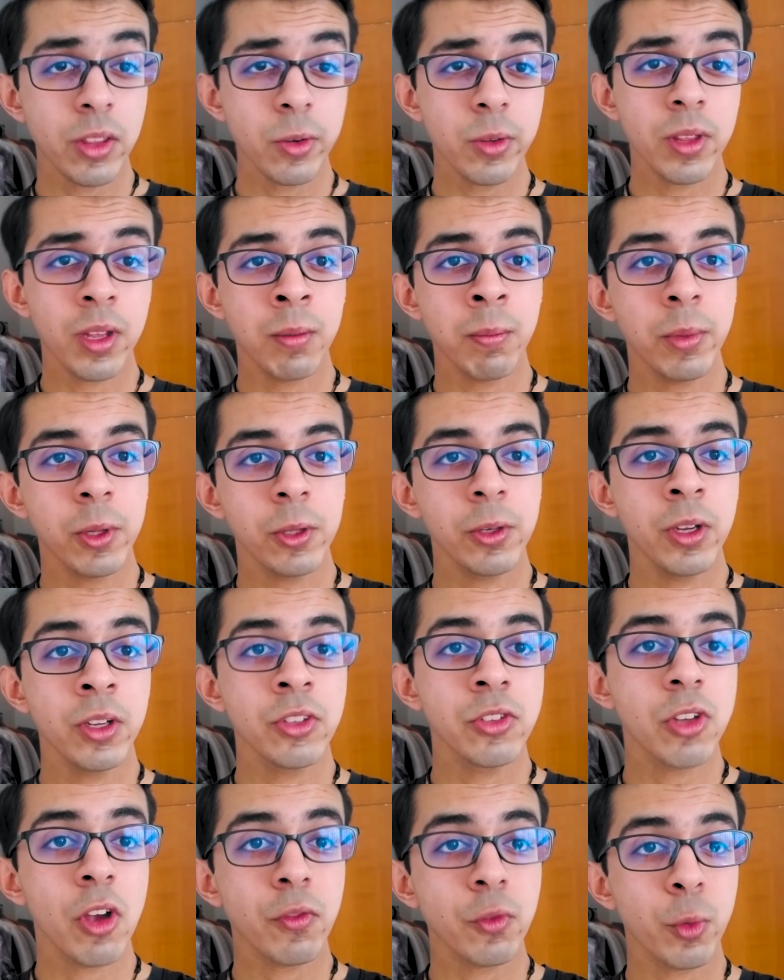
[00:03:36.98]
than building
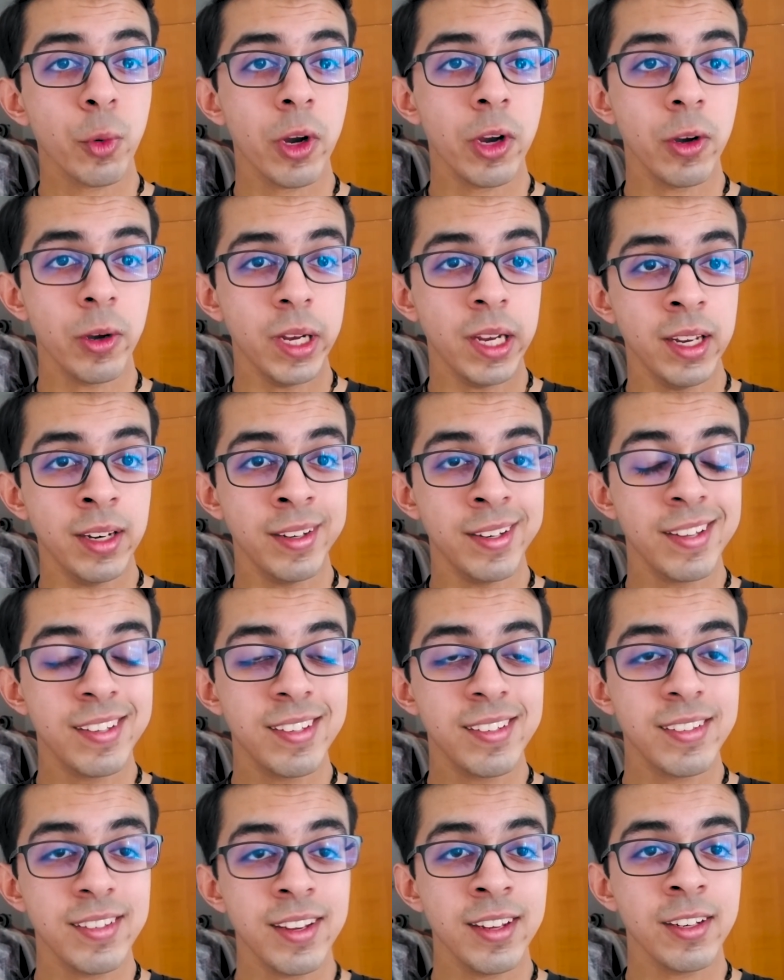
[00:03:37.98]
software in
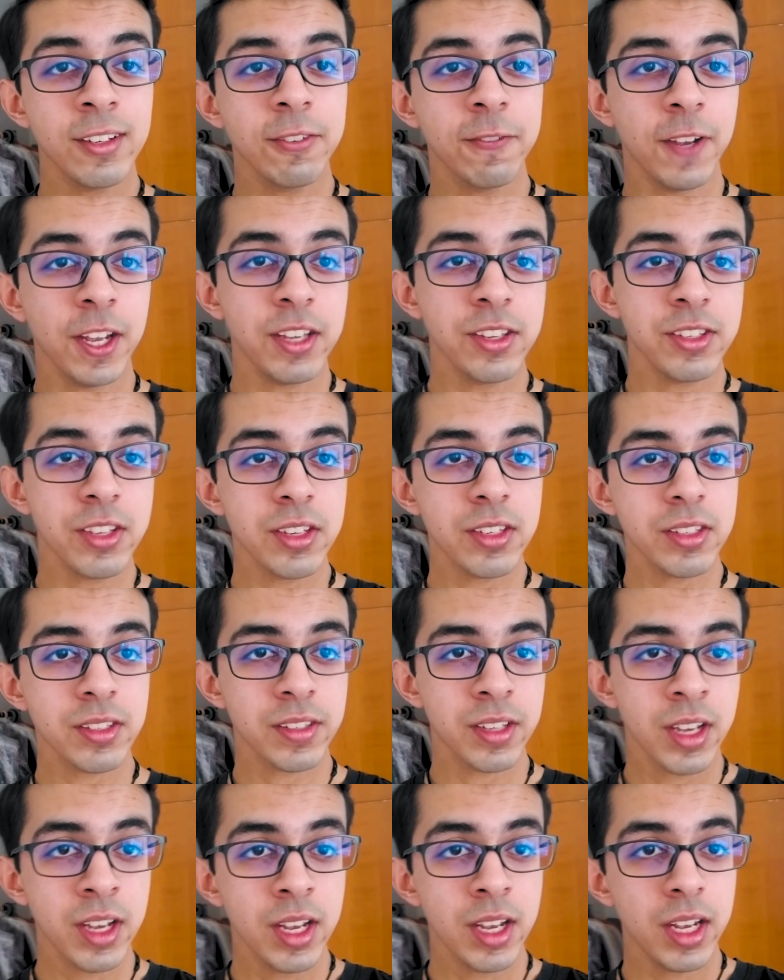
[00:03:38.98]
distinct phases,
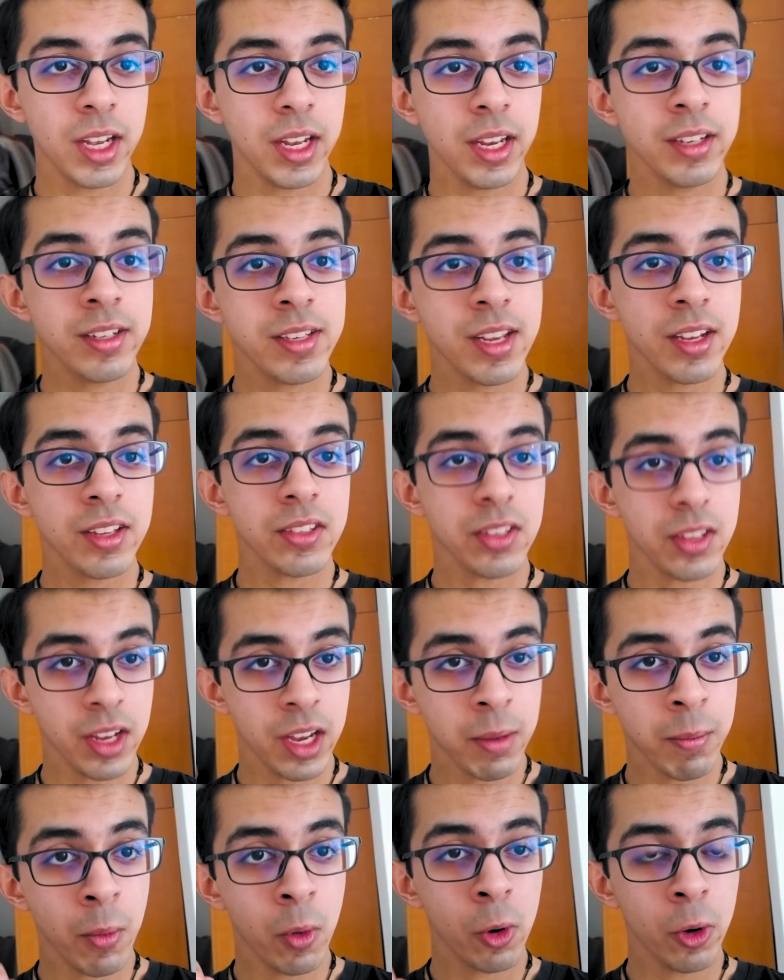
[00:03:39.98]
it takes a
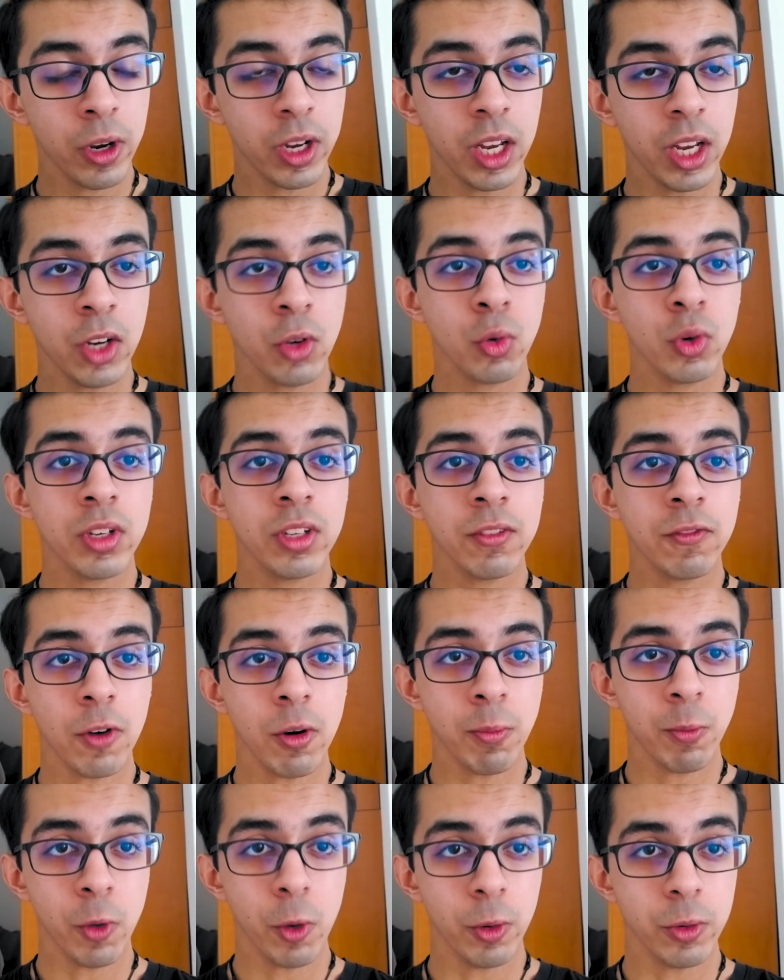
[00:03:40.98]
more iterative
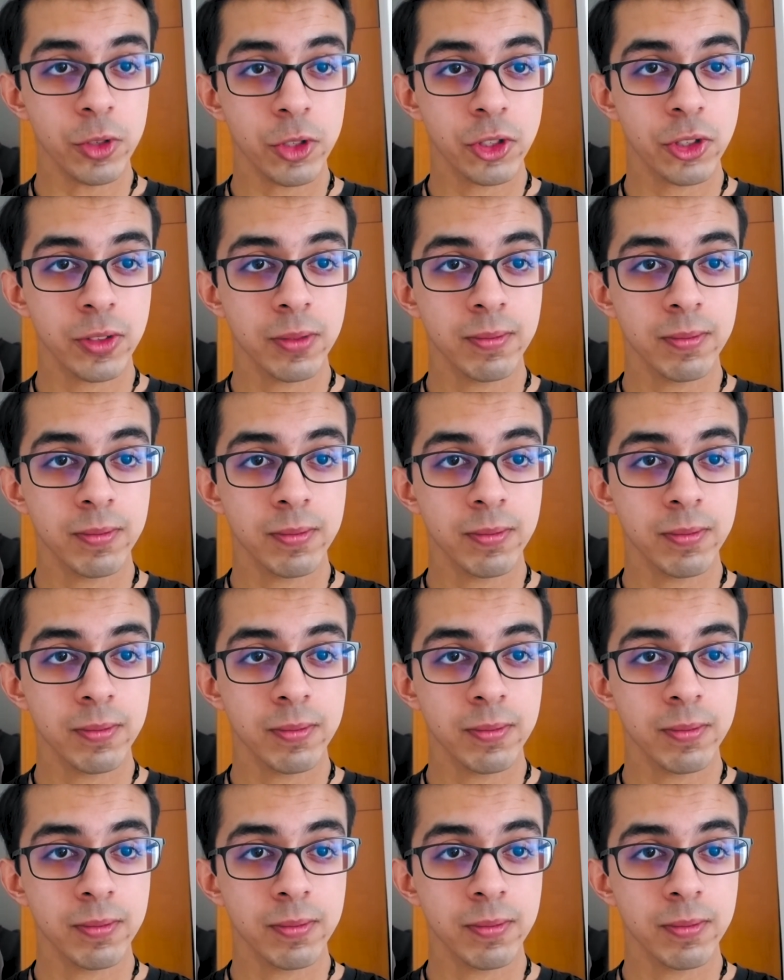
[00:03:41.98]
approach.